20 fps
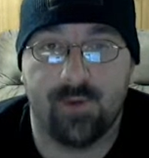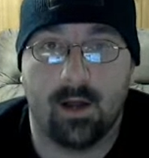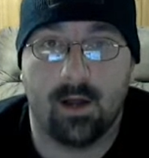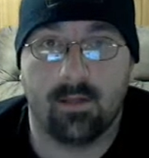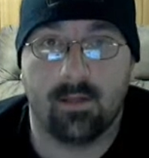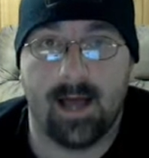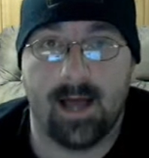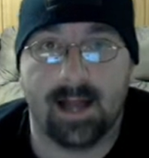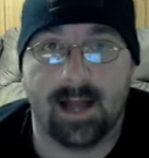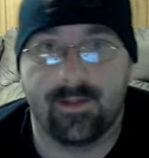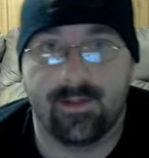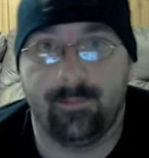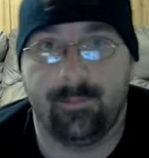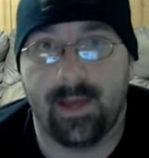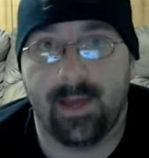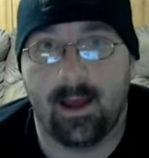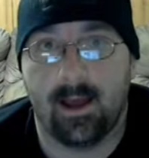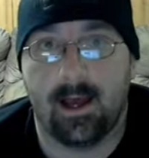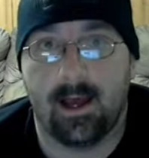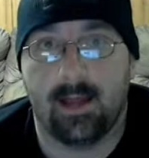unlock
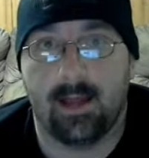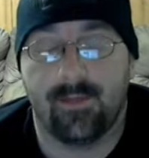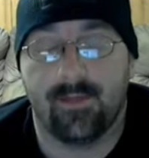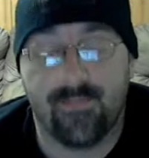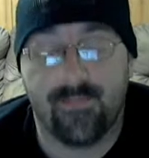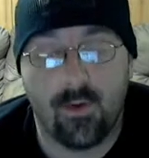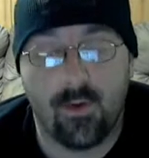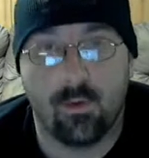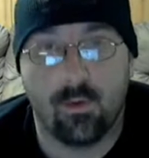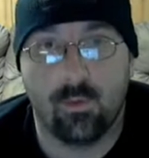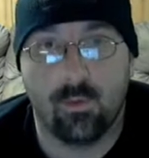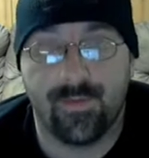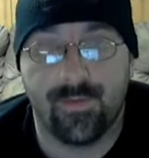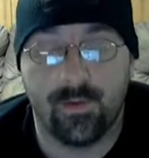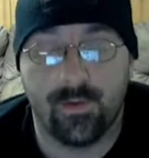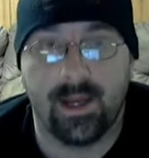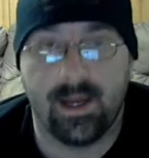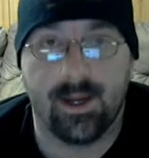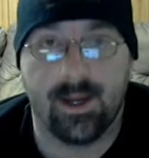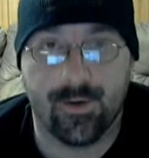the phone with
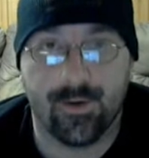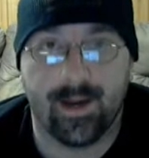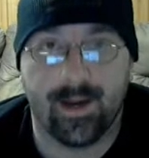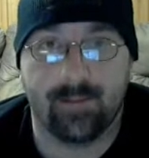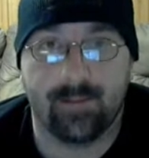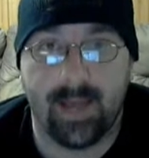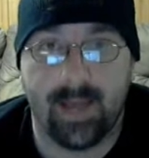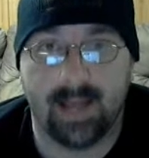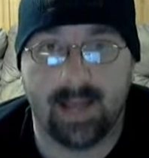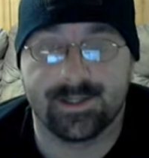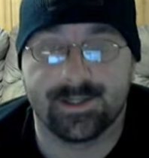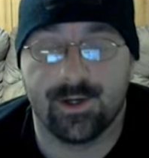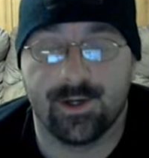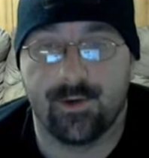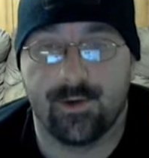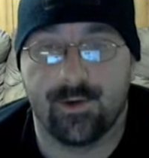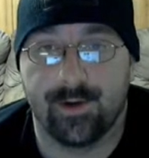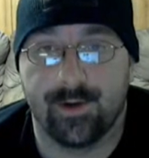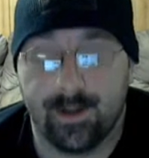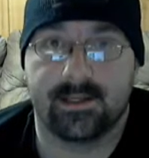their incorrect
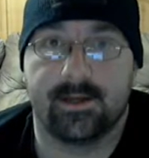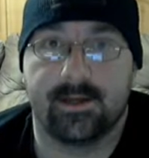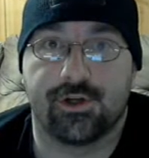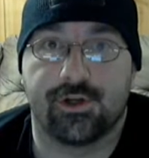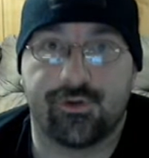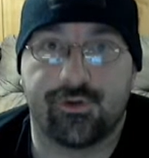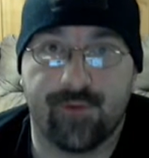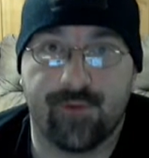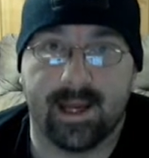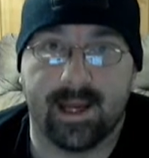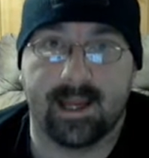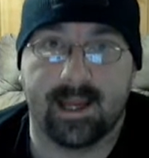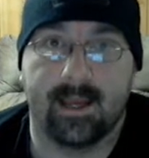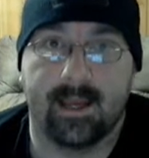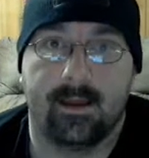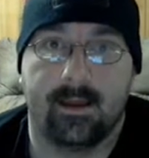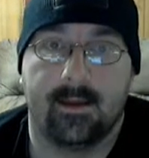passcode. Shrink.